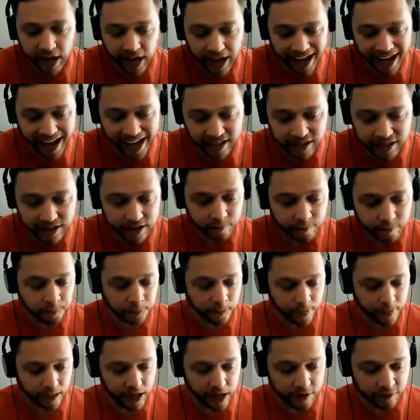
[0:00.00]
And
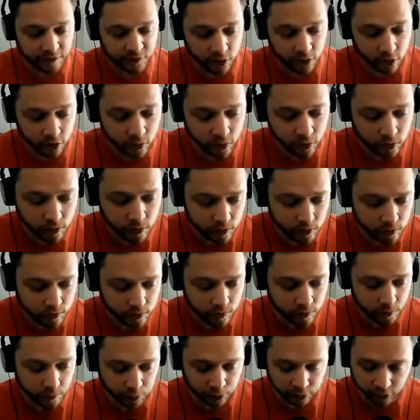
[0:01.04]
if you
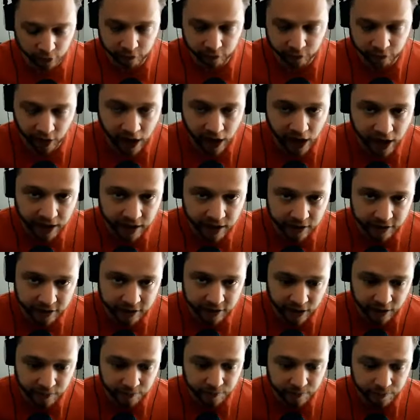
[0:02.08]
provide
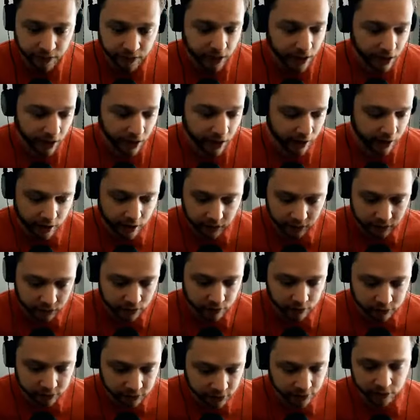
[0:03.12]
them, I,
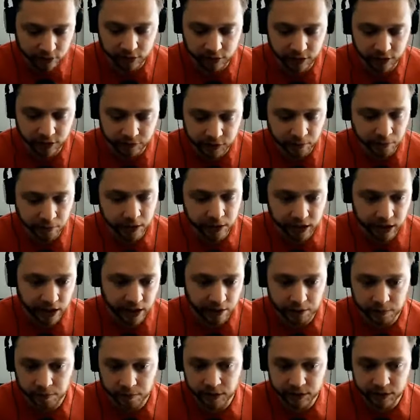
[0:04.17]
literally, if somebody came
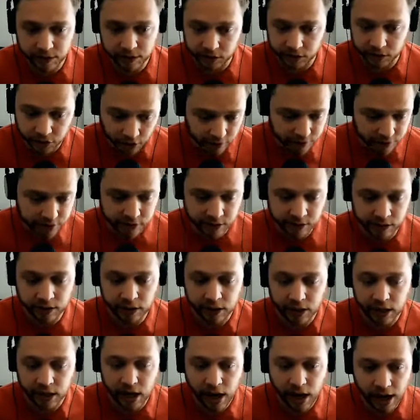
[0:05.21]
to me and said, Justin,
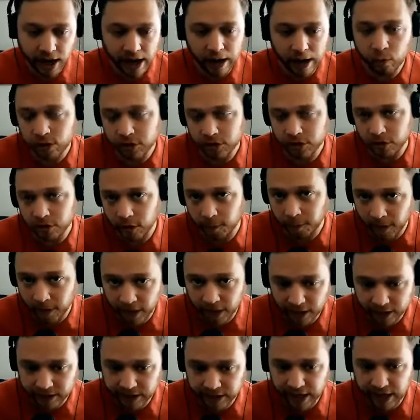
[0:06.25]
I want to start a
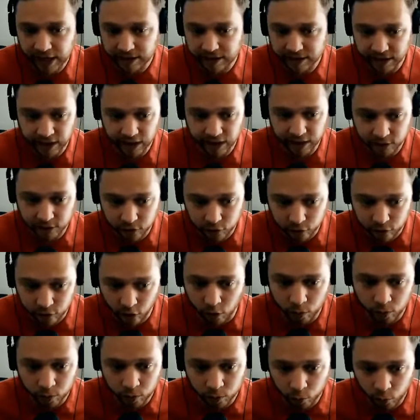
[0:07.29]
podcast and I
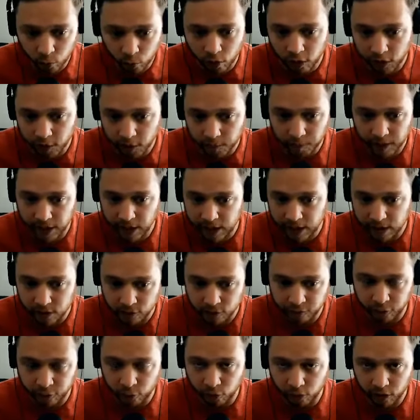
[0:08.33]
don't want to pay you
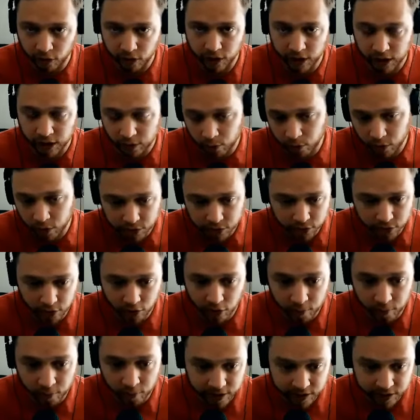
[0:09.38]
for it and I want to start
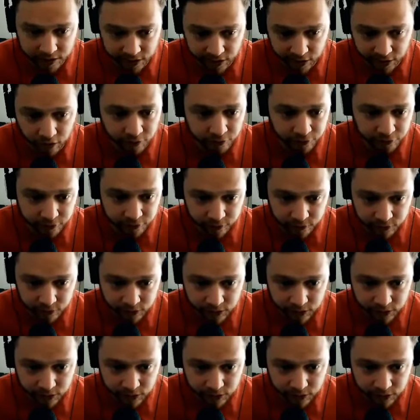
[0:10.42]
it myself,